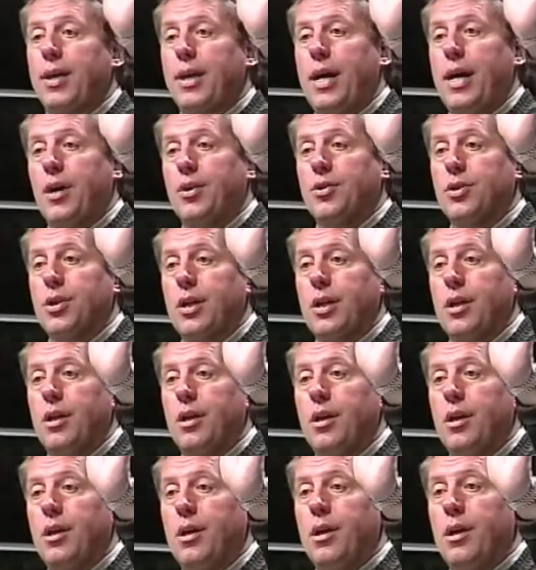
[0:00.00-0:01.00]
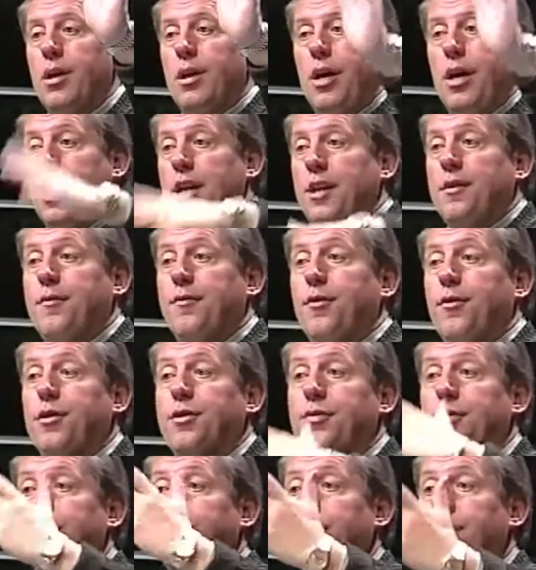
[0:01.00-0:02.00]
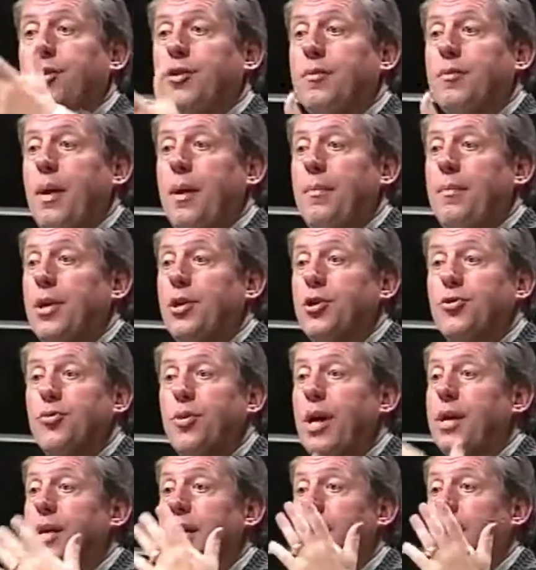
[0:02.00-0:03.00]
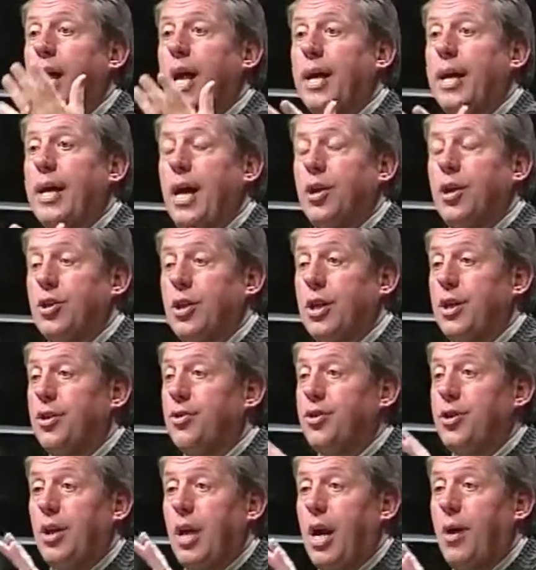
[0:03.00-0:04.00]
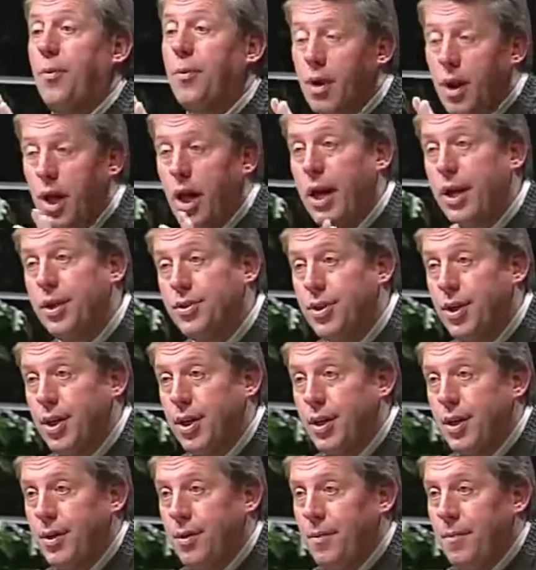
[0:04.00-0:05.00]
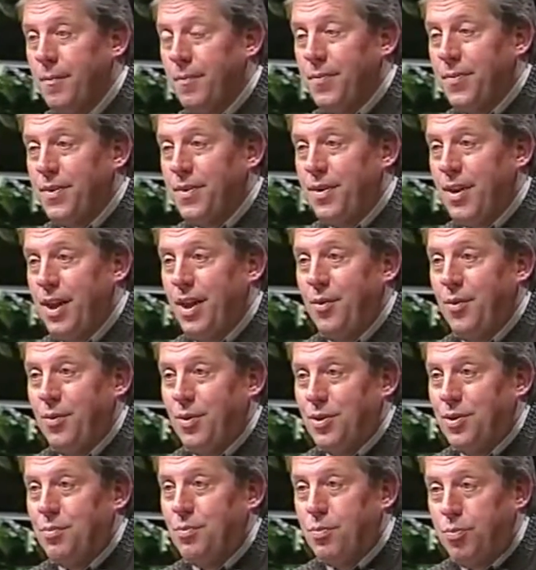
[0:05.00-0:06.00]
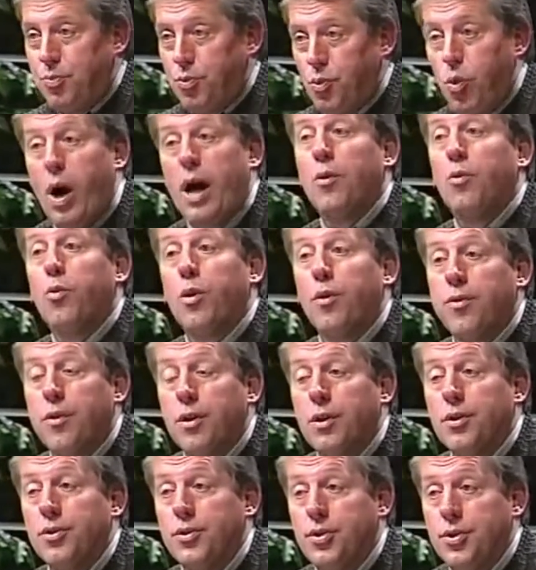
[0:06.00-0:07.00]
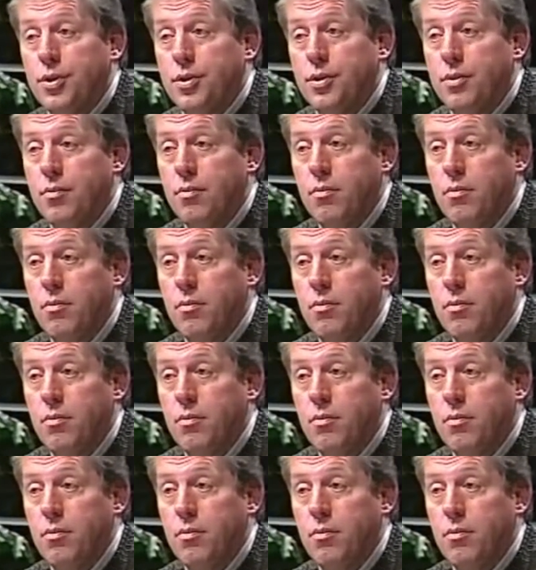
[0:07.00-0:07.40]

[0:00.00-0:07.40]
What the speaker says: in counseling. And in the first few years of my ministry, I did a lot of counseling until I realized that it was quite worthless